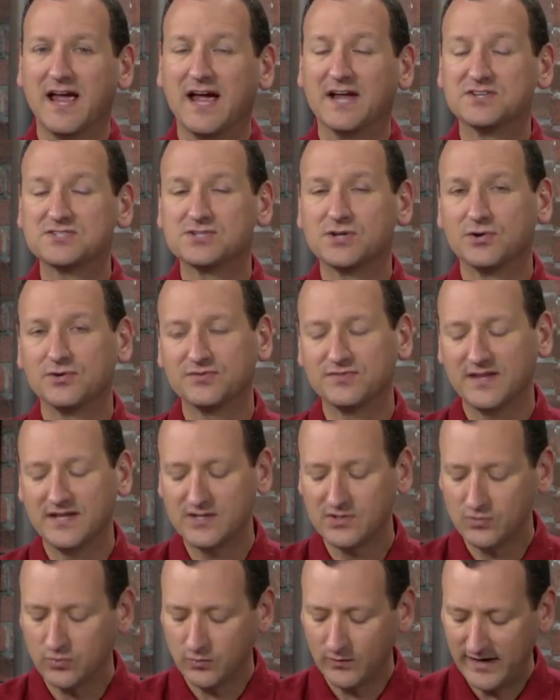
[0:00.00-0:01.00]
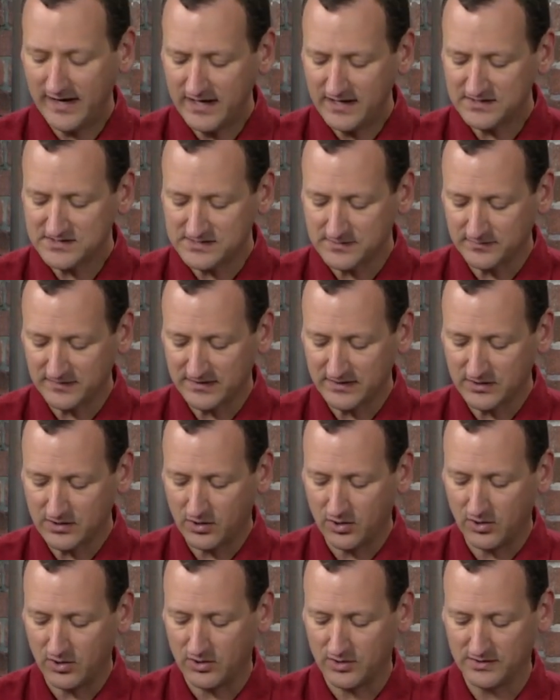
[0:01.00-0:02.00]
And so they created something
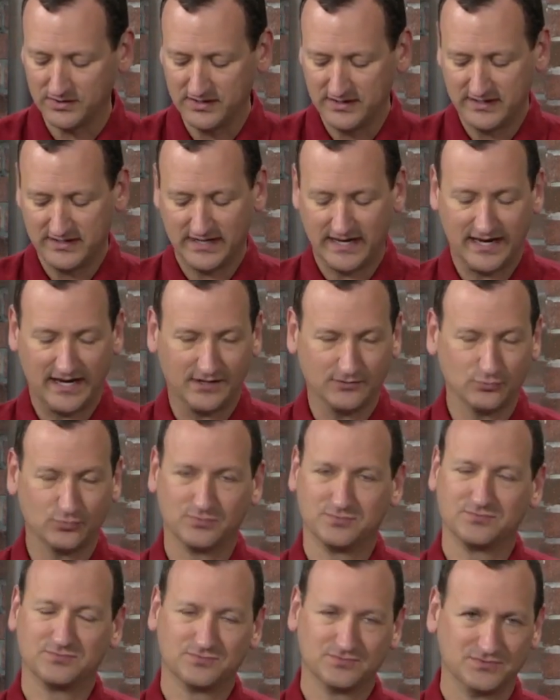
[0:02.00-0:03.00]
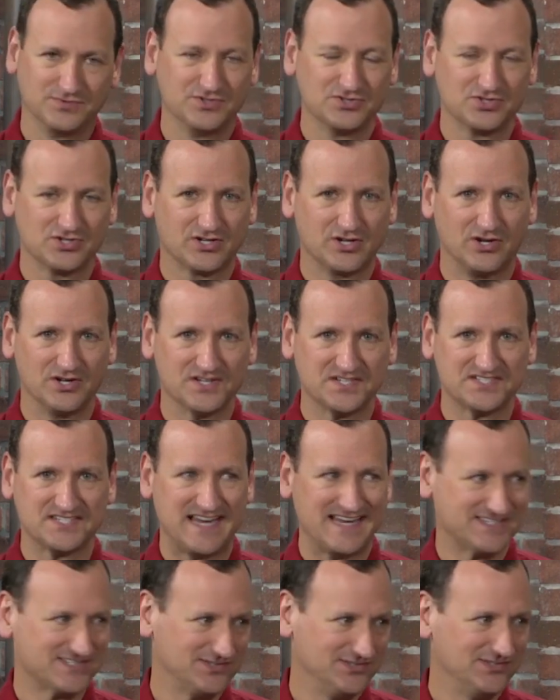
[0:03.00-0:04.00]
called, we usually call it
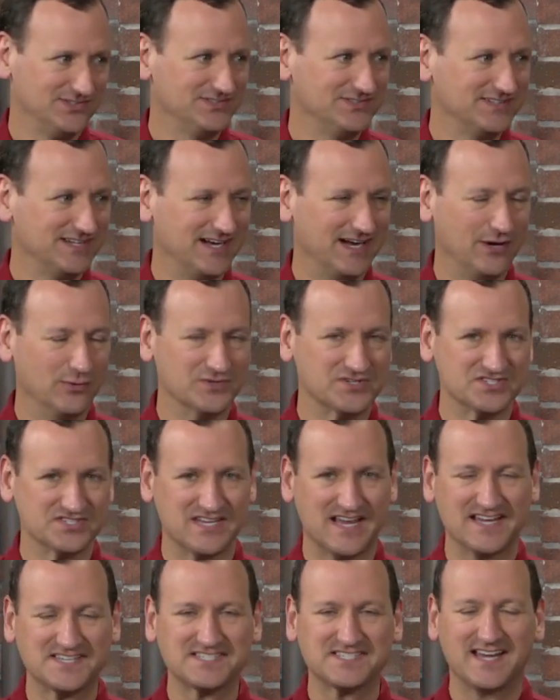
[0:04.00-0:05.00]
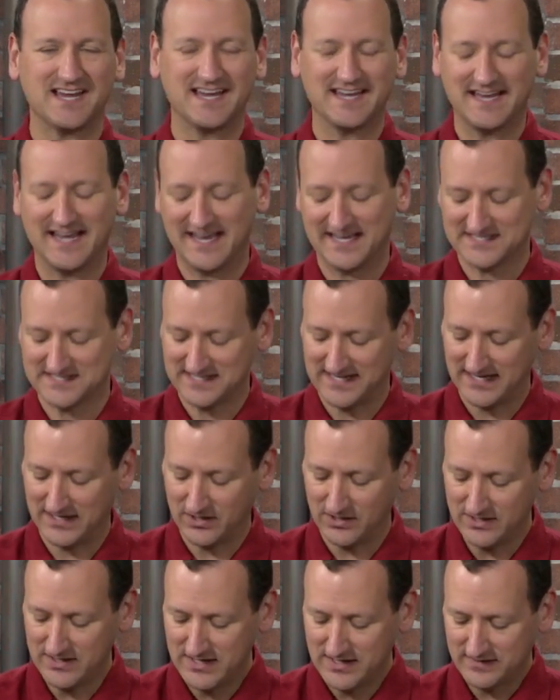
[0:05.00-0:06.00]
SASL, which is
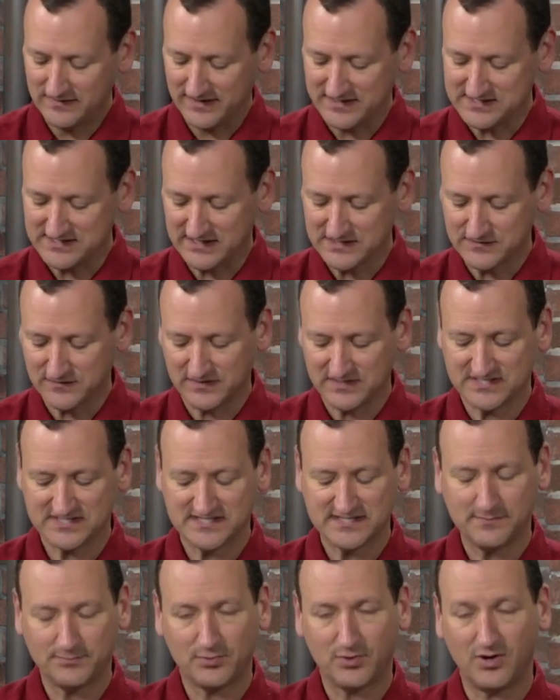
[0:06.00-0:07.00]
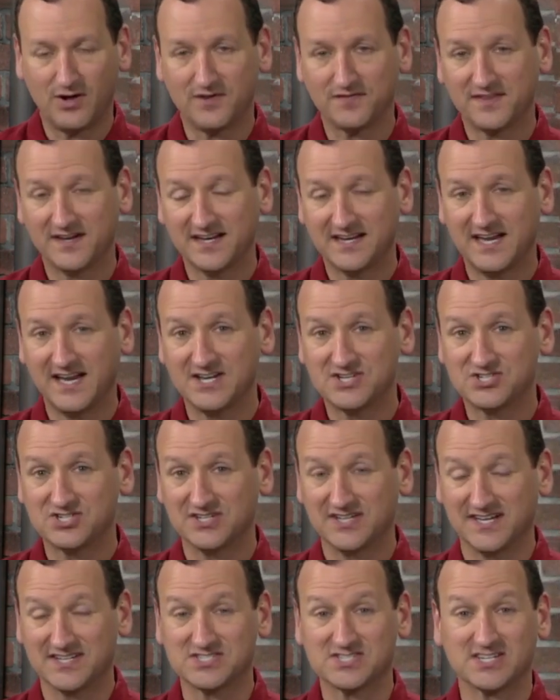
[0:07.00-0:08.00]
SASL. That stands for the Simple
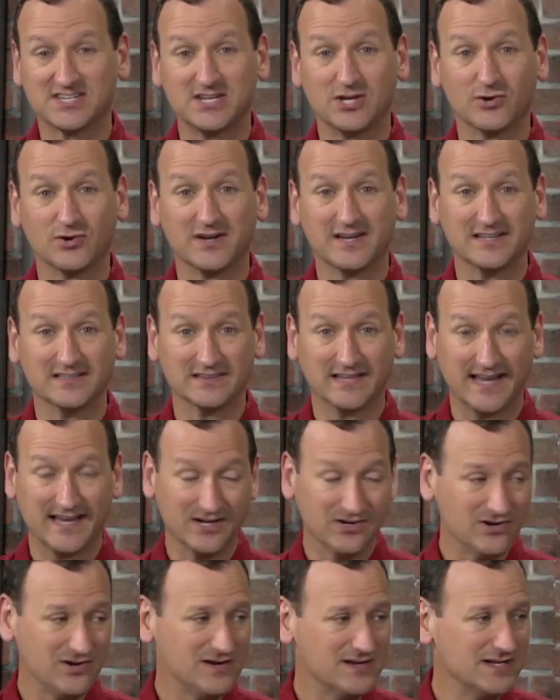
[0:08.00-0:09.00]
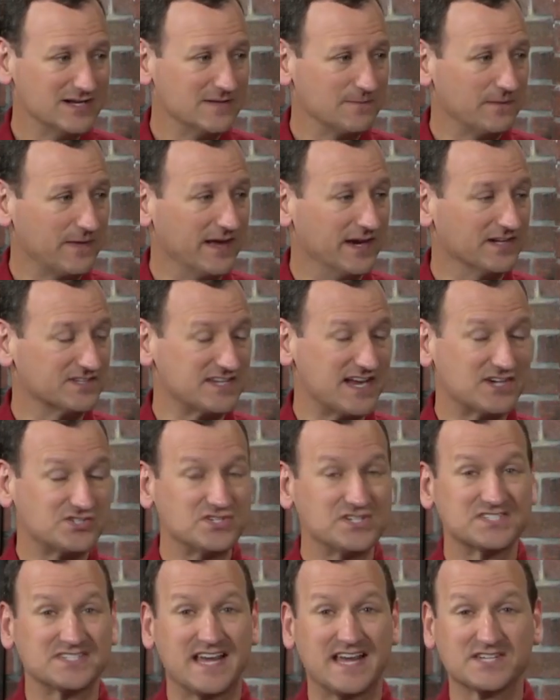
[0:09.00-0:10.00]
Authentication and Security Layer. And it's
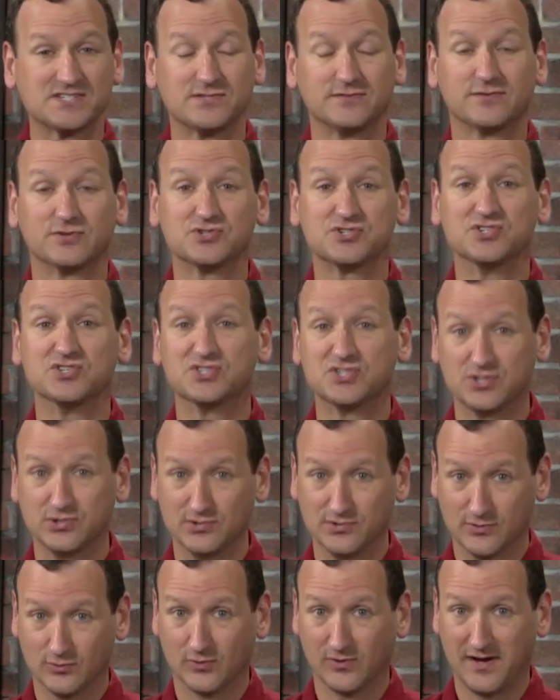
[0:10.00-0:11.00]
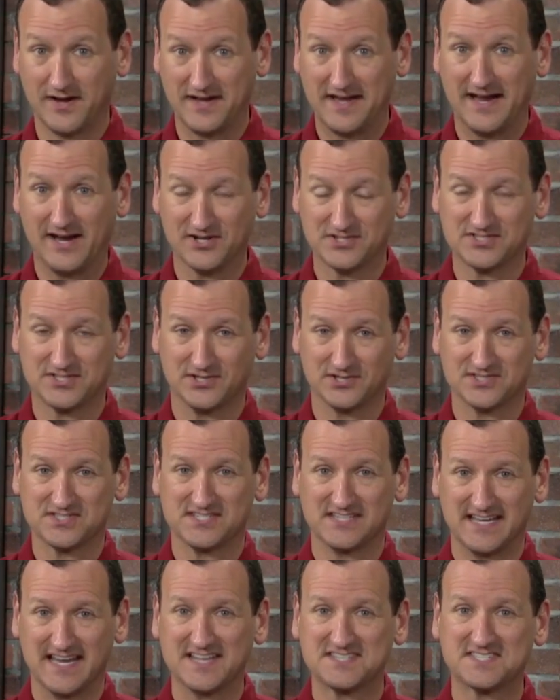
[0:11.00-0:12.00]
actually SASL version 2 that we're on now. So you'll
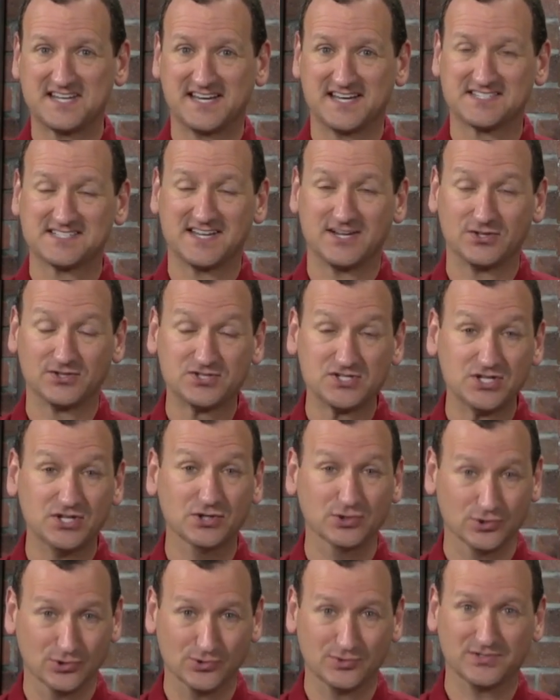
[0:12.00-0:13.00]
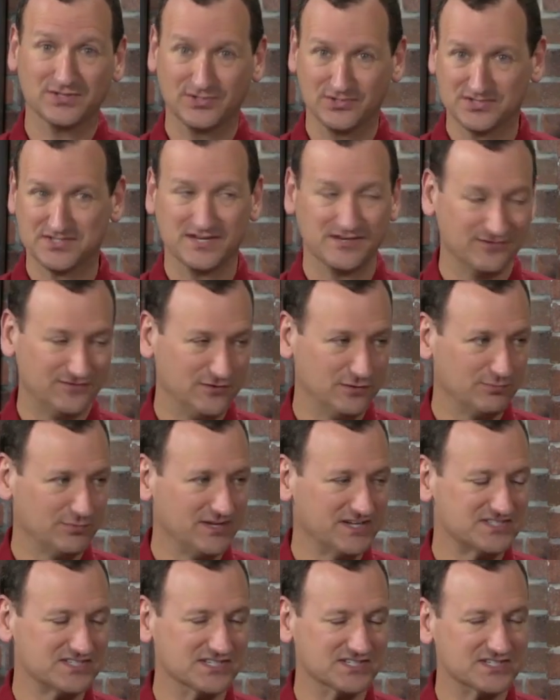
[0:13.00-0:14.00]
see SASL 2 used in a few
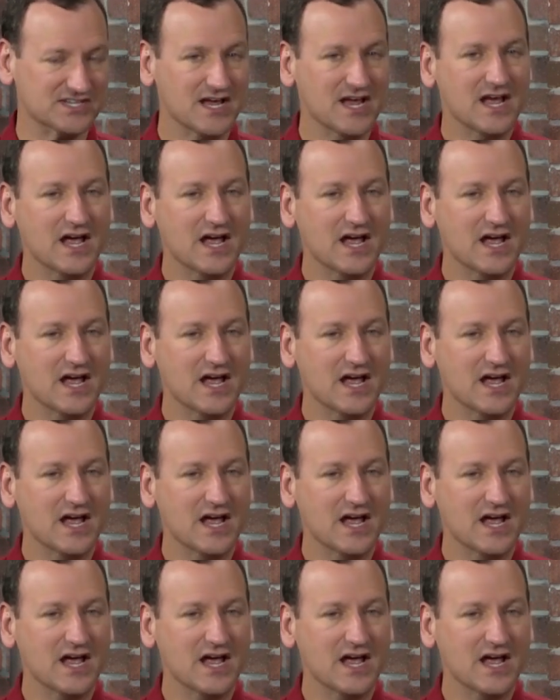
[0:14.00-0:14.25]
places.